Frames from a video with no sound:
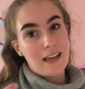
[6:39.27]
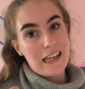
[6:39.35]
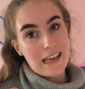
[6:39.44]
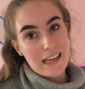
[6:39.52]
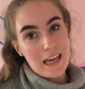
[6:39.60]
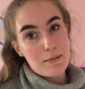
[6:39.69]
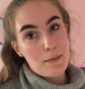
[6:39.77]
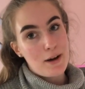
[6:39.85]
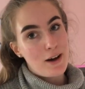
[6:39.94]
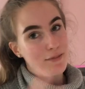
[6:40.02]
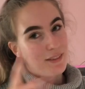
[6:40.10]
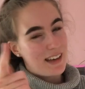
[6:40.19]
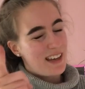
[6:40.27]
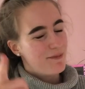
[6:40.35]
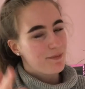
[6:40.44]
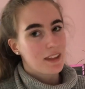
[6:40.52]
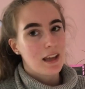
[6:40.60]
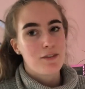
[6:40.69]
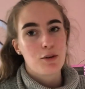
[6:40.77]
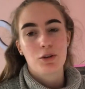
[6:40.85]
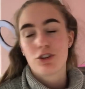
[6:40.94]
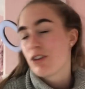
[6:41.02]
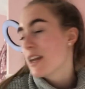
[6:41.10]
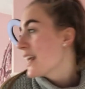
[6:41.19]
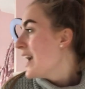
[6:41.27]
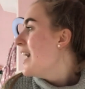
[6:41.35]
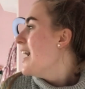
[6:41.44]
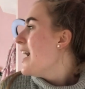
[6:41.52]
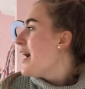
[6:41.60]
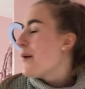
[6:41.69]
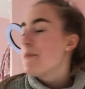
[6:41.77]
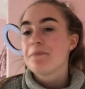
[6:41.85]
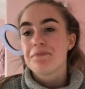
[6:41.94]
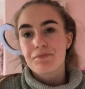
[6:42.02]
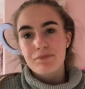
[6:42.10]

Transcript: aka my birthday if you're wondering um